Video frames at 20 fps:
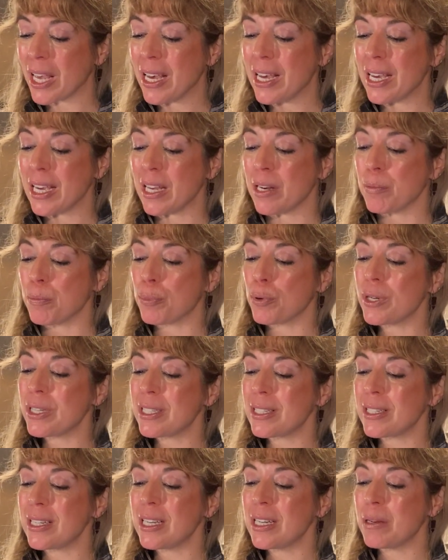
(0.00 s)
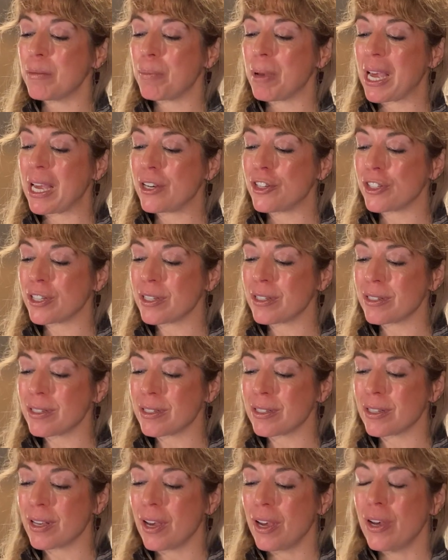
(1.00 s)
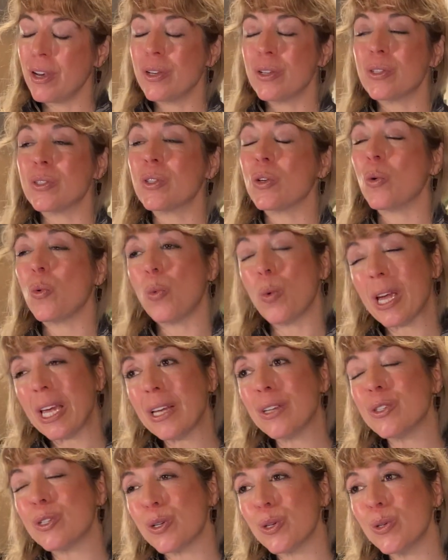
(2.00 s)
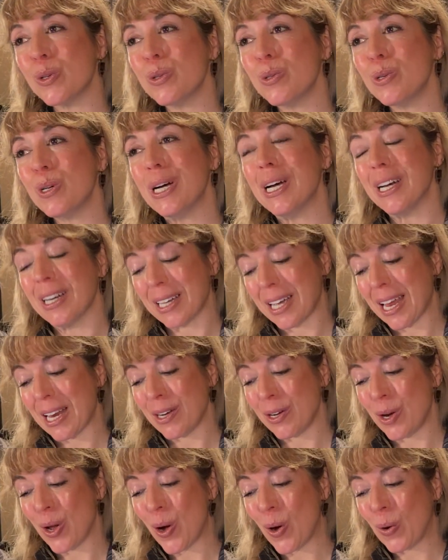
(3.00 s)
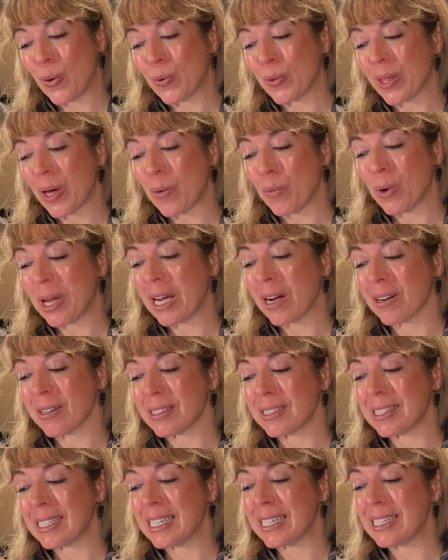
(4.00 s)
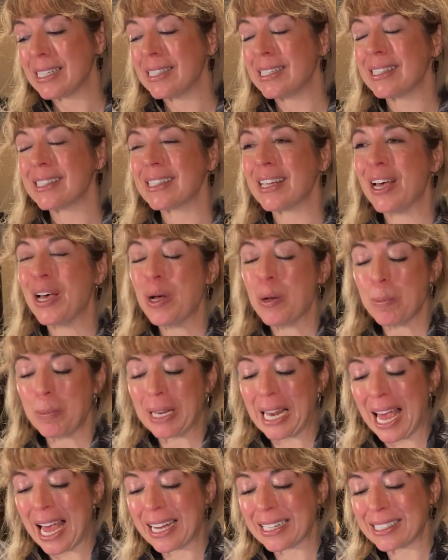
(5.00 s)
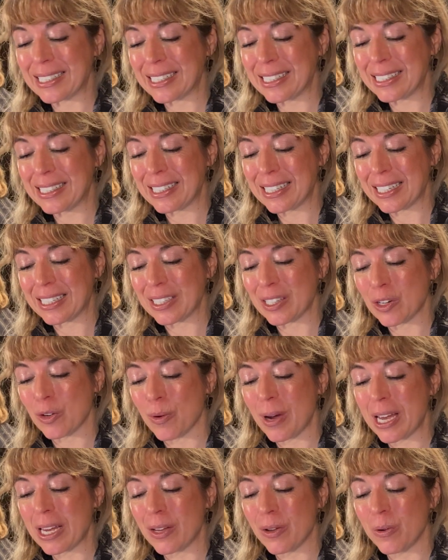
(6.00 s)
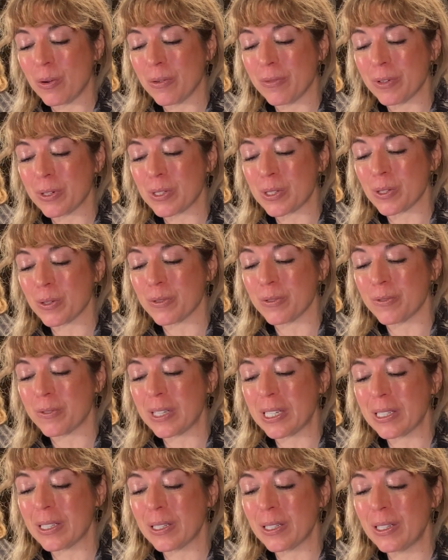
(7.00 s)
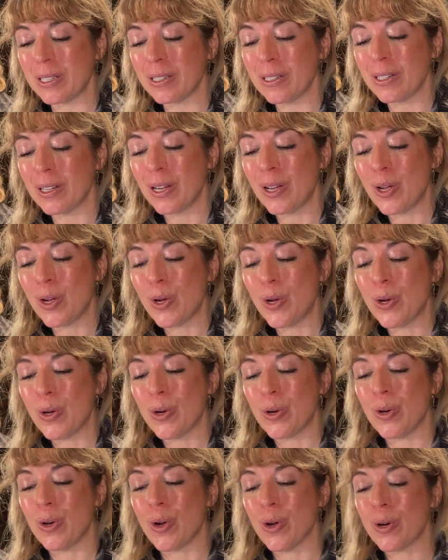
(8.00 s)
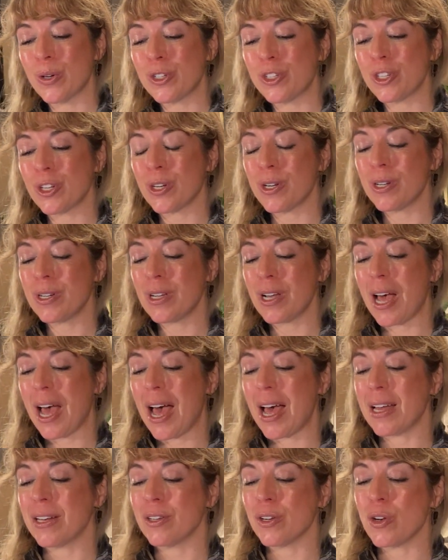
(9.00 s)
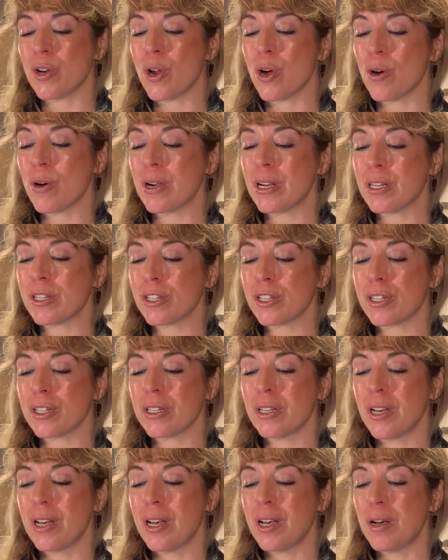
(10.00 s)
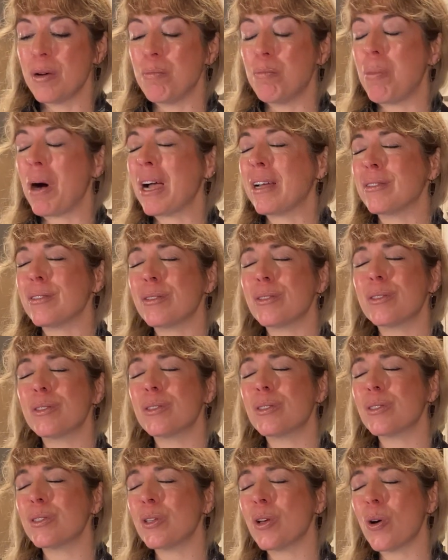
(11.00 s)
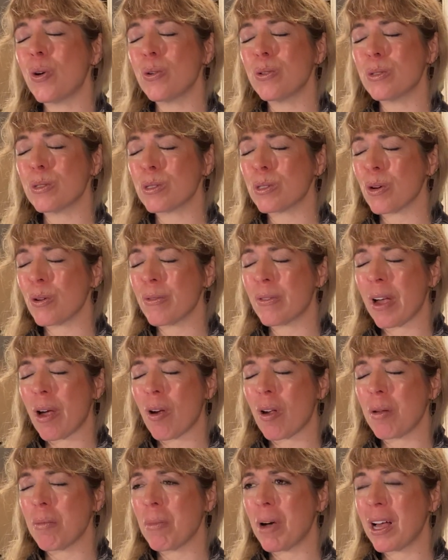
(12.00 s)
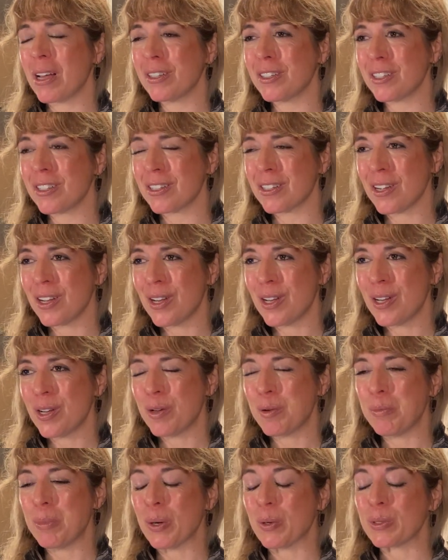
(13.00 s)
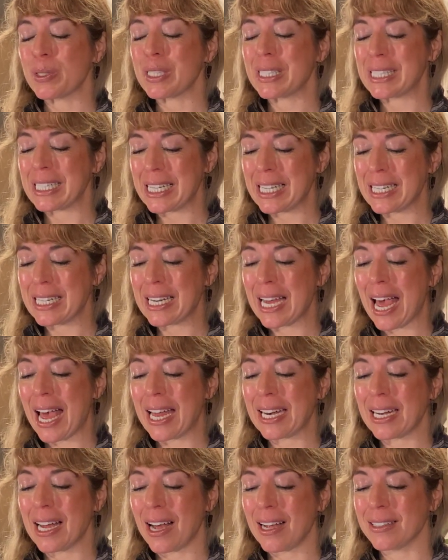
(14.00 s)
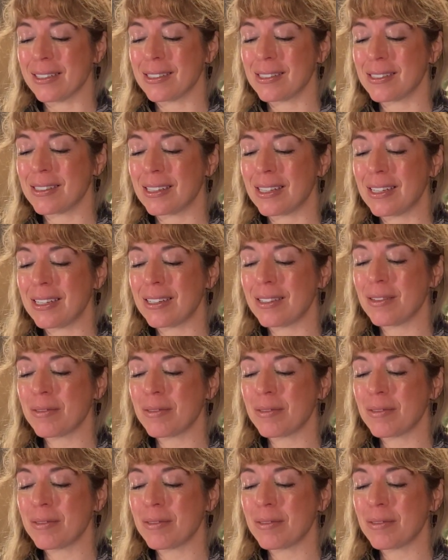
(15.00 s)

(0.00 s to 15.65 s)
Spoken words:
in pristine patience, so we too can know that we are seeds planted in the great universal field, nurtured and nourished by so very much, both seen and unseen.